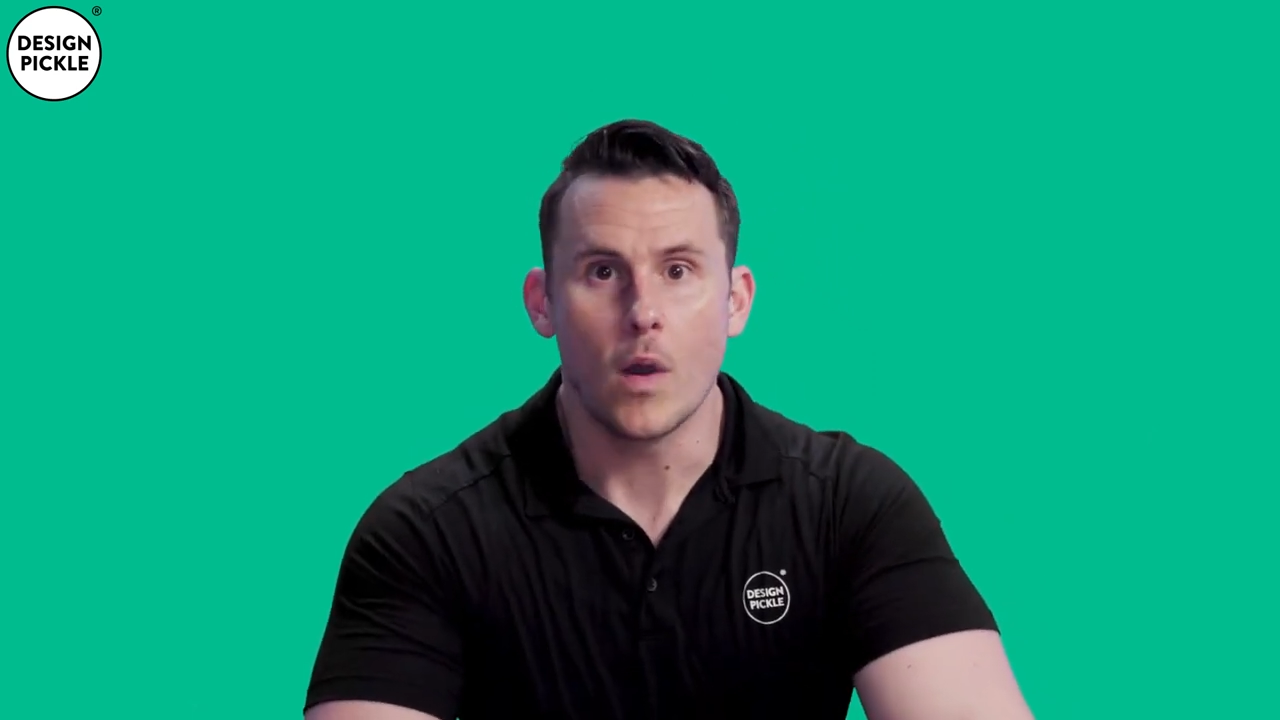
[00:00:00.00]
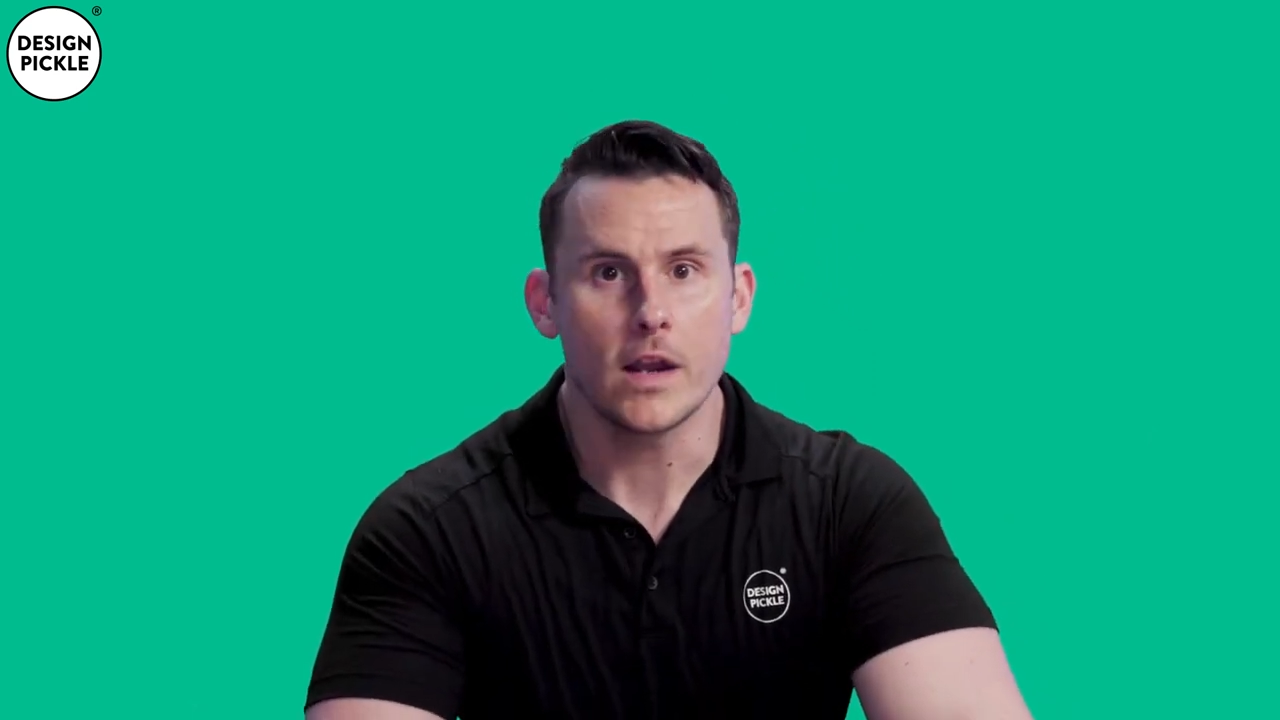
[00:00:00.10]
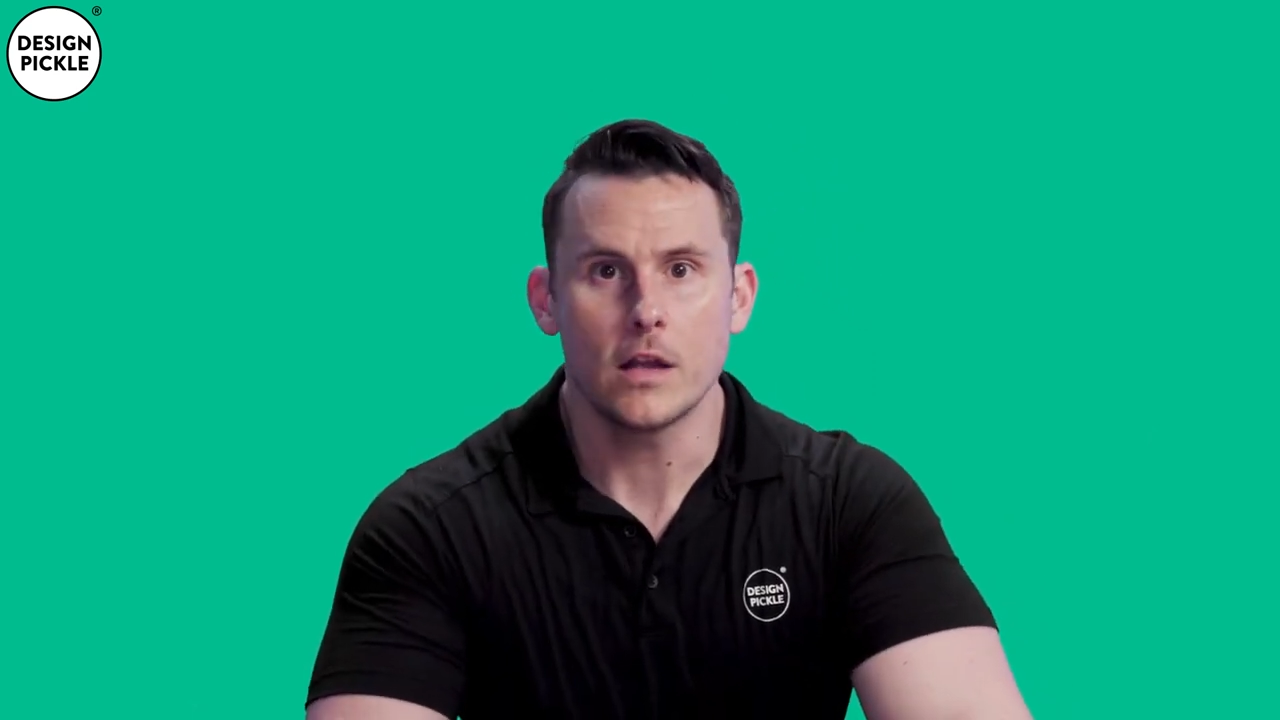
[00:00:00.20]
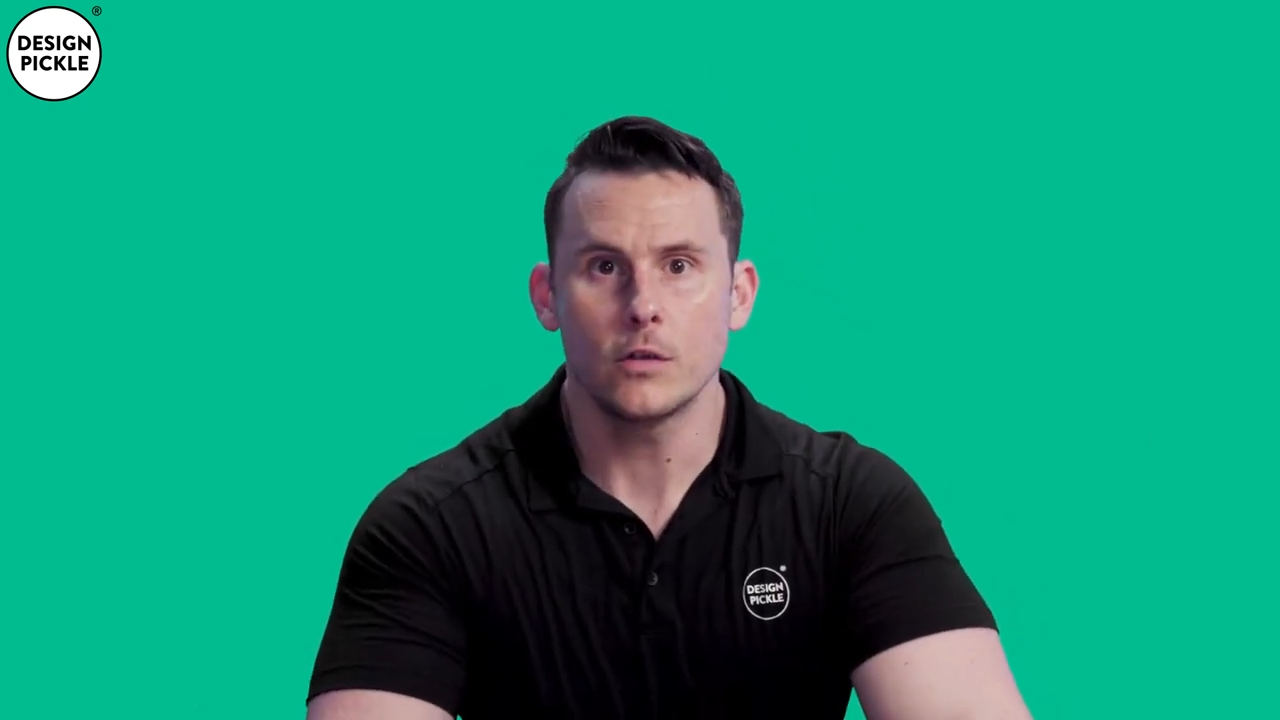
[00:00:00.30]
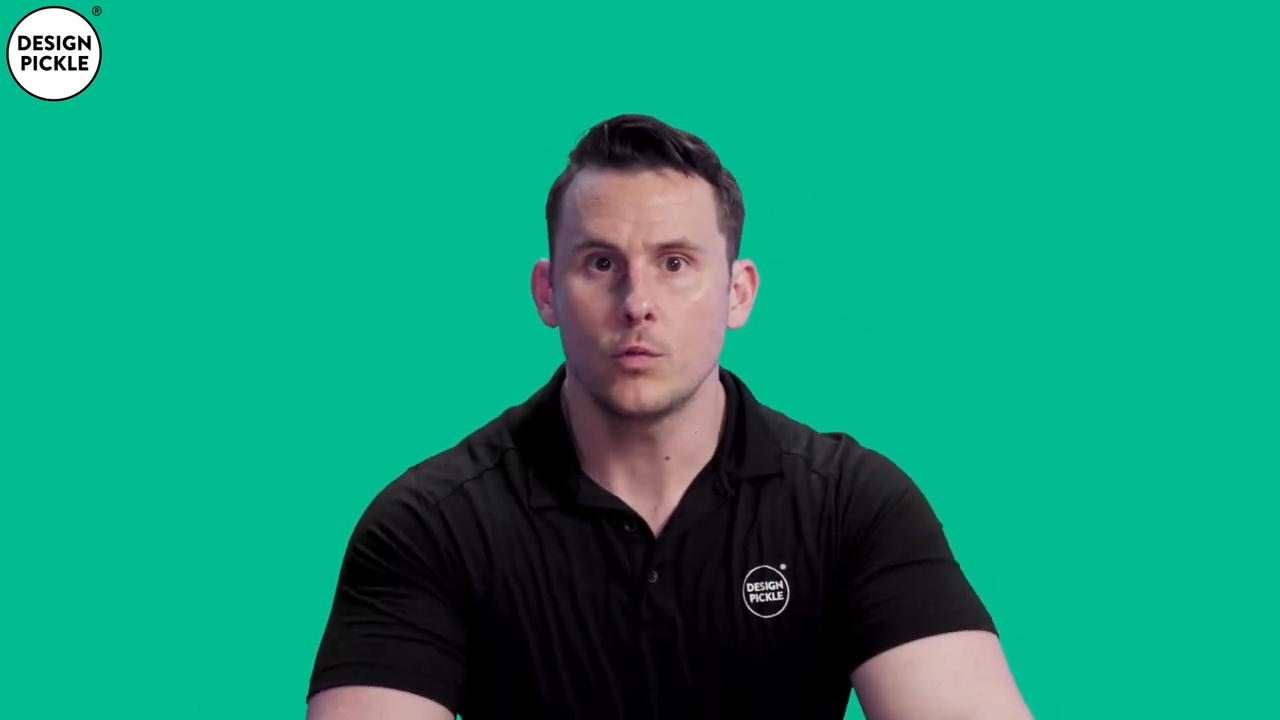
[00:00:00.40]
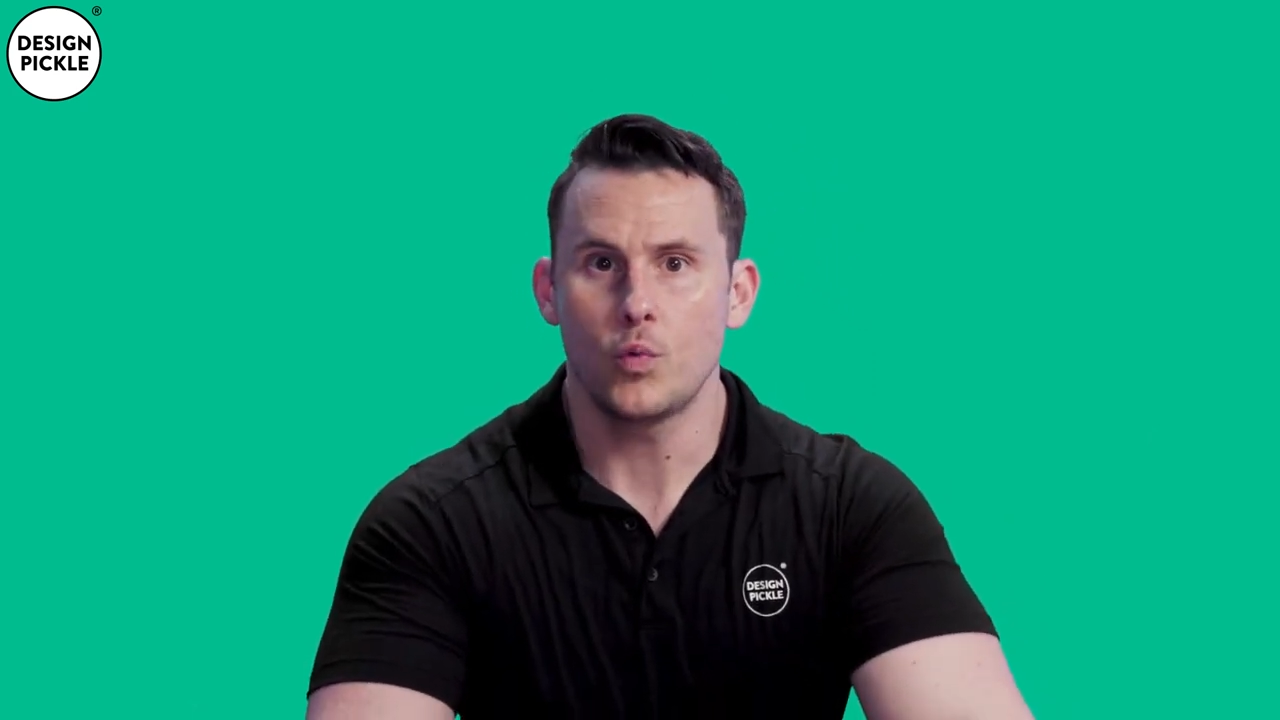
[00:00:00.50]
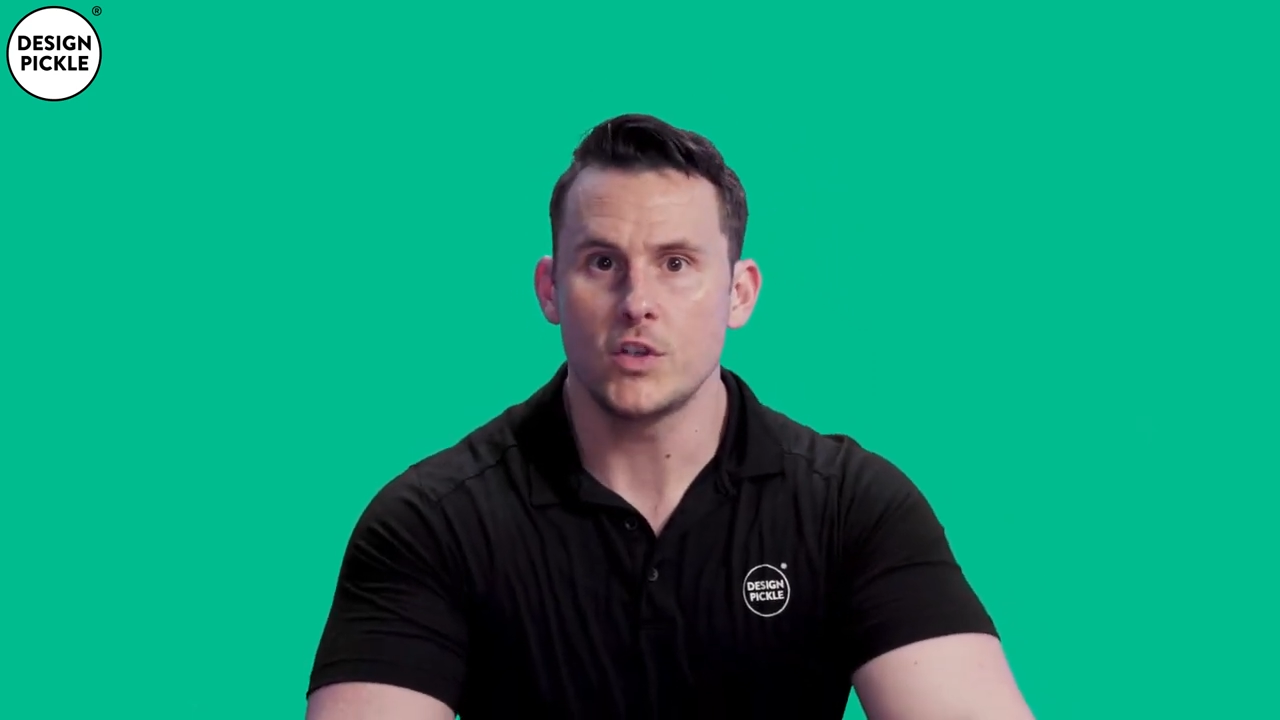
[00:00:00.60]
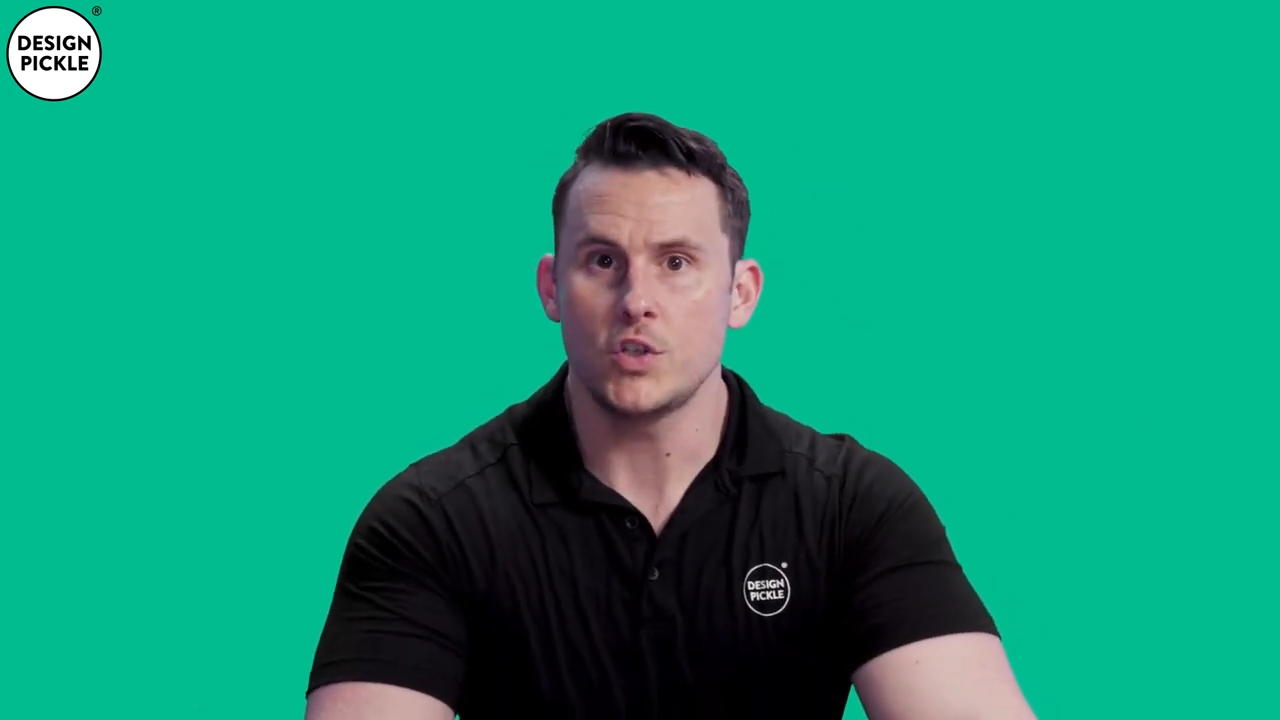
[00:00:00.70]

what color would you